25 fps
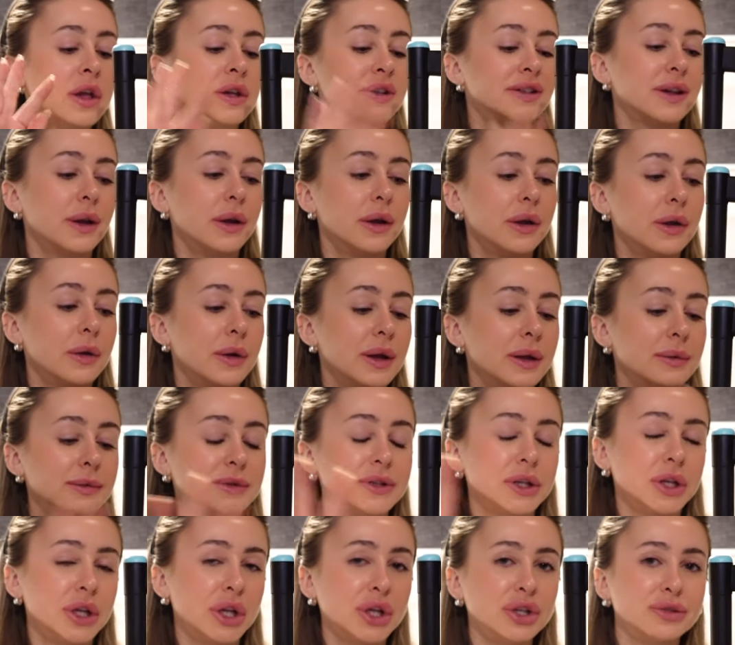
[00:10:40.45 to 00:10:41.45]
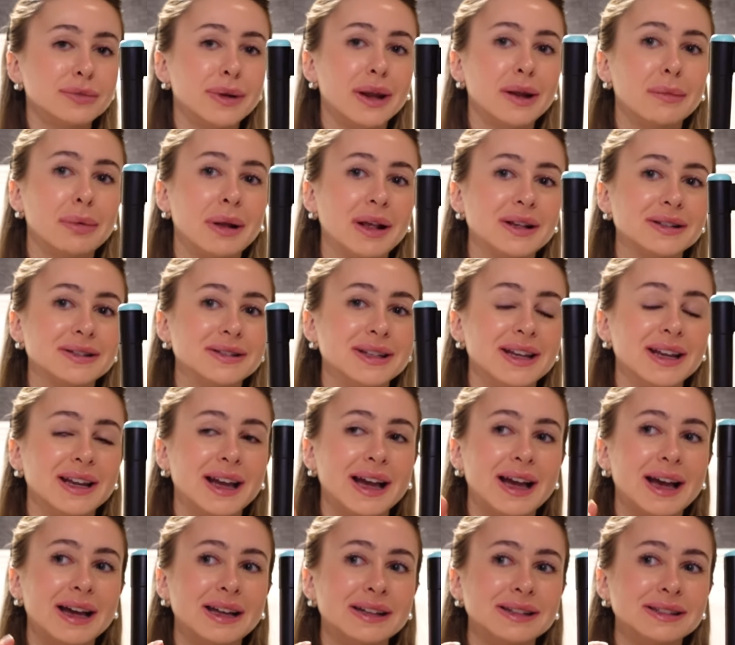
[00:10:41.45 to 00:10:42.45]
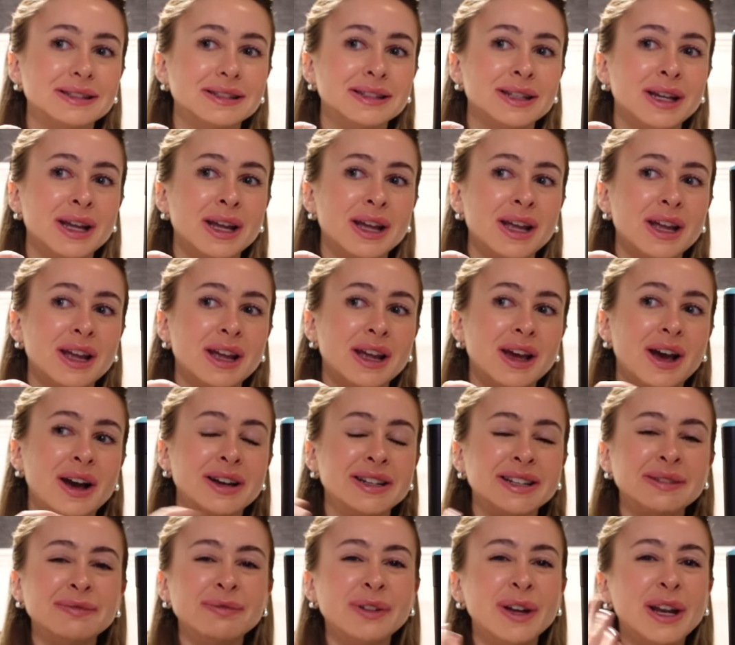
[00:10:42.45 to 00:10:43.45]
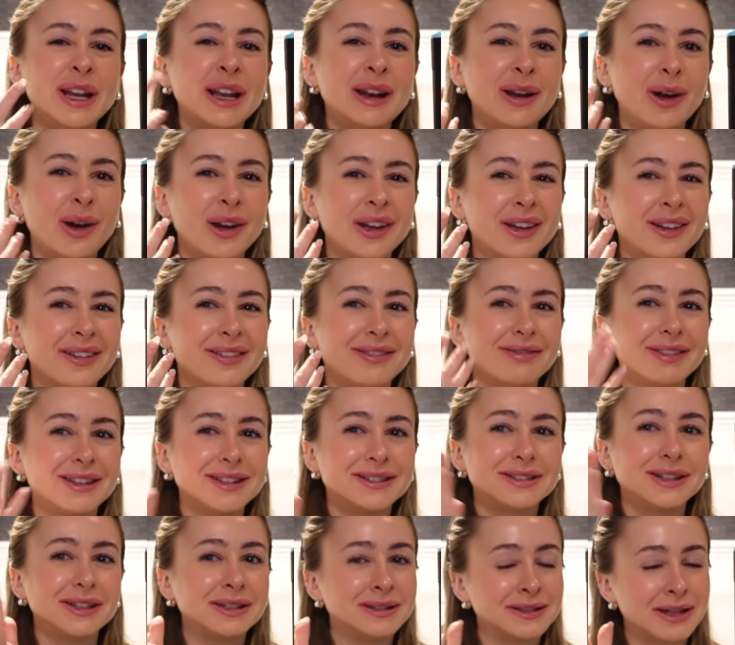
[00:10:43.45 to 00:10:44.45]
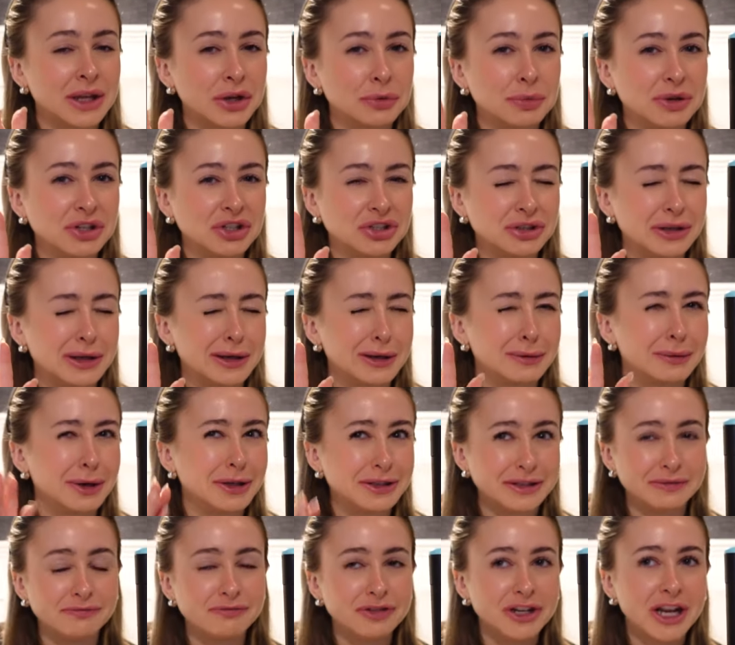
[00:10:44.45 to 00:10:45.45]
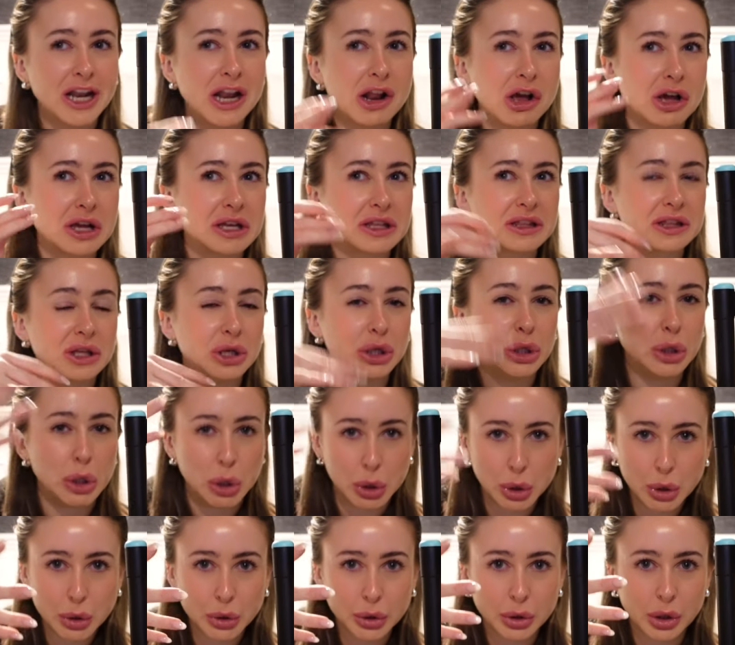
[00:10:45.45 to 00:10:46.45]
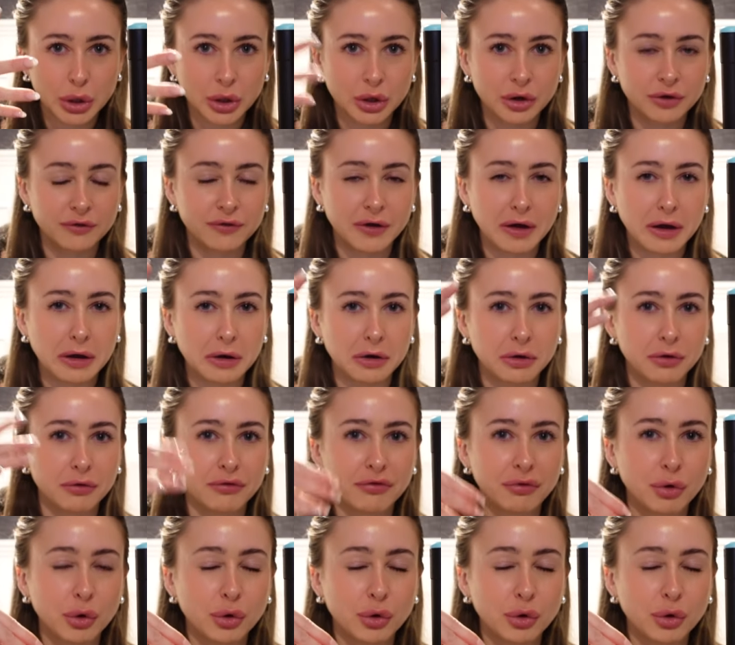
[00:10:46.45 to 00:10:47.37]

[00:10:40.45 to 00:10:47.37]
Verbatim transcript: So it was a huge amount of plastic and I didn't really like, this is going to sound a bit shallow, but I didn't really like the look of our